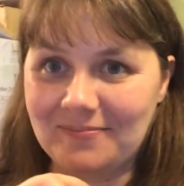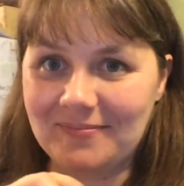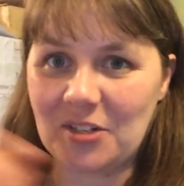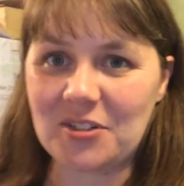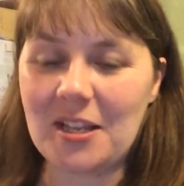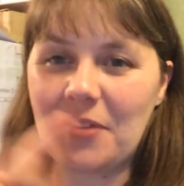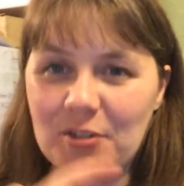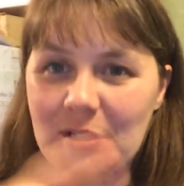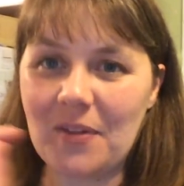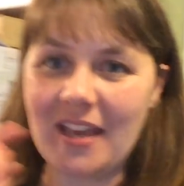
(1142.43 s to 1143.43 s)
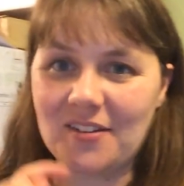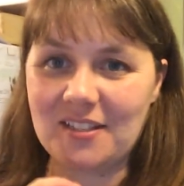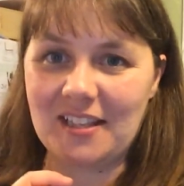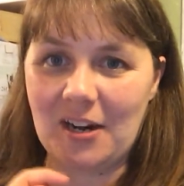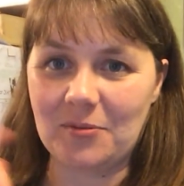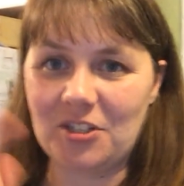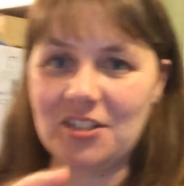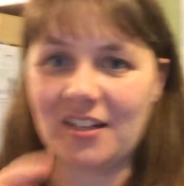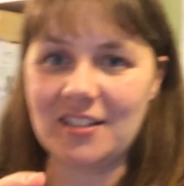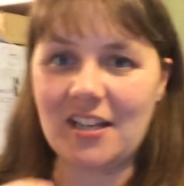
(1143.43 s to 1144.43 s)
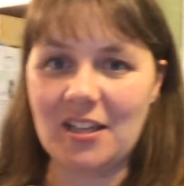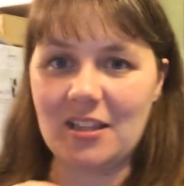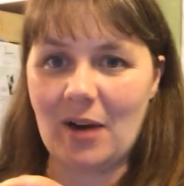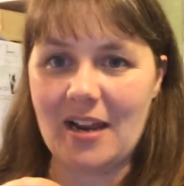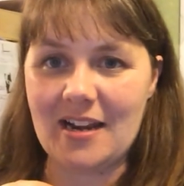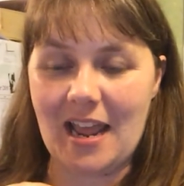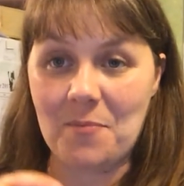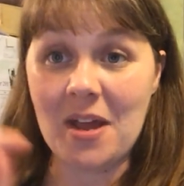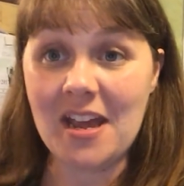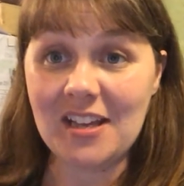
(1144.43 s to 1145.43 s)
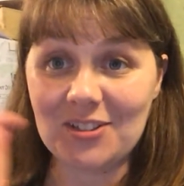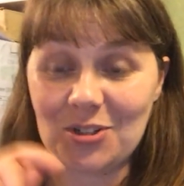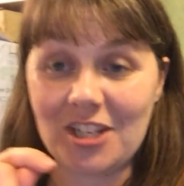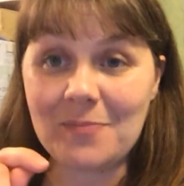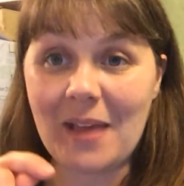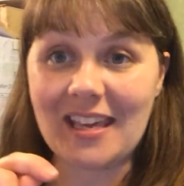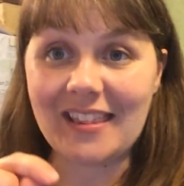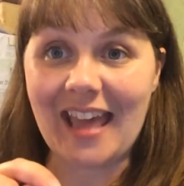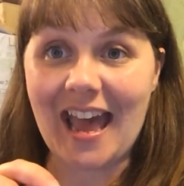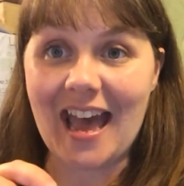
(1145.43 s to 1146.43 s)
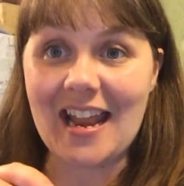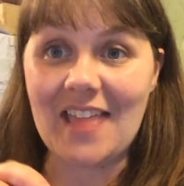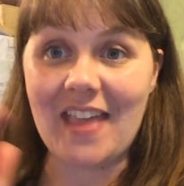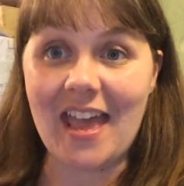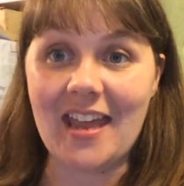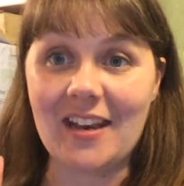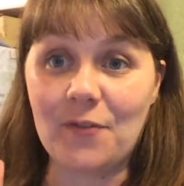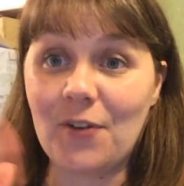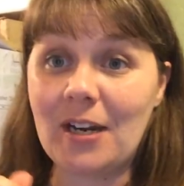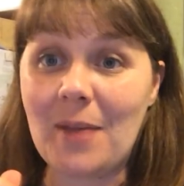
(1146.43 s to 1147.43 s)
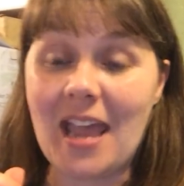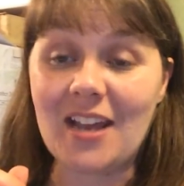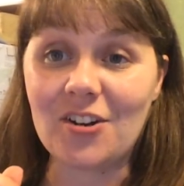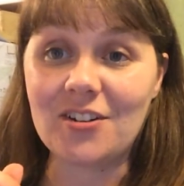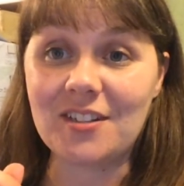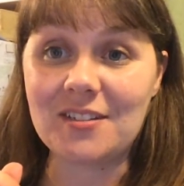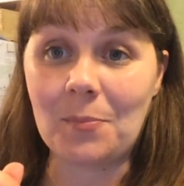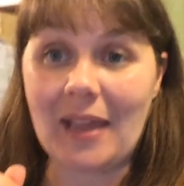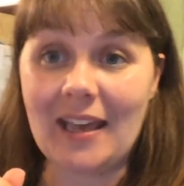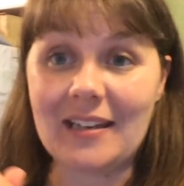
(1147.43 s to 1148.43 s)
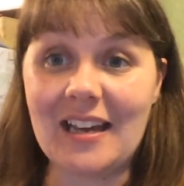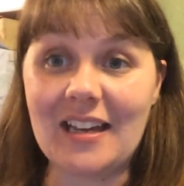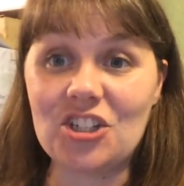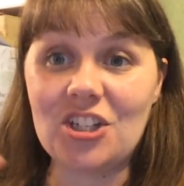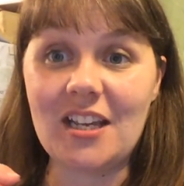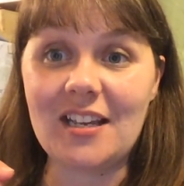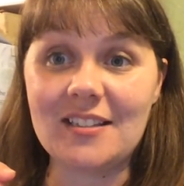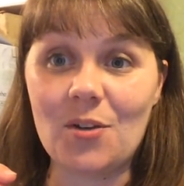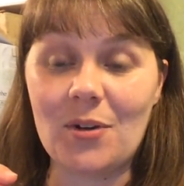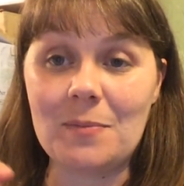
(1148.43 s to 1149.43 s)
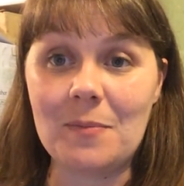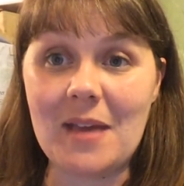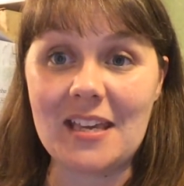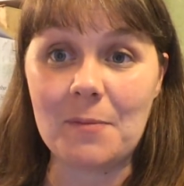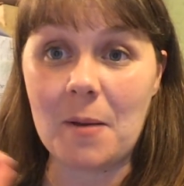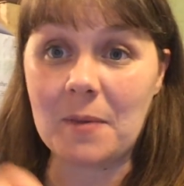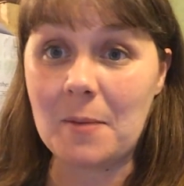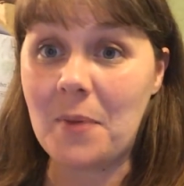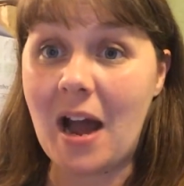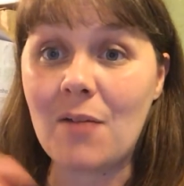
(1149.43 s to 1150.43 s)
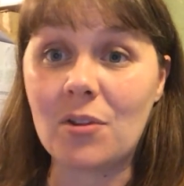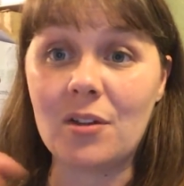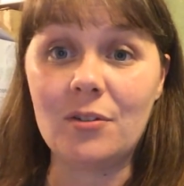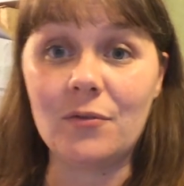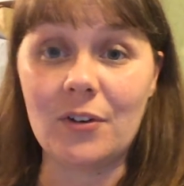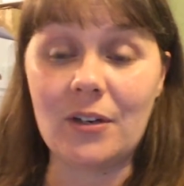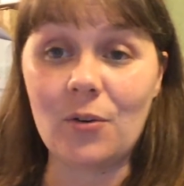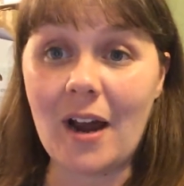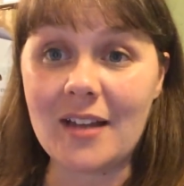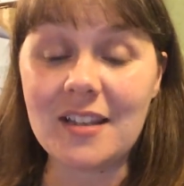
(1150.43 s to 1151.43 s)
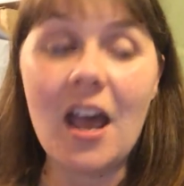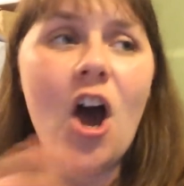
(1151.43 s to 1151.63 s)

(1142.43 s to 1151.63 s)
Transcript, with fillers: There's, so, there's something else in there. She's going to tell you the right name. So she's making that, and then Freedom Acres is Amanda. She is going to be making pumpkin pie with a gluten-free crust.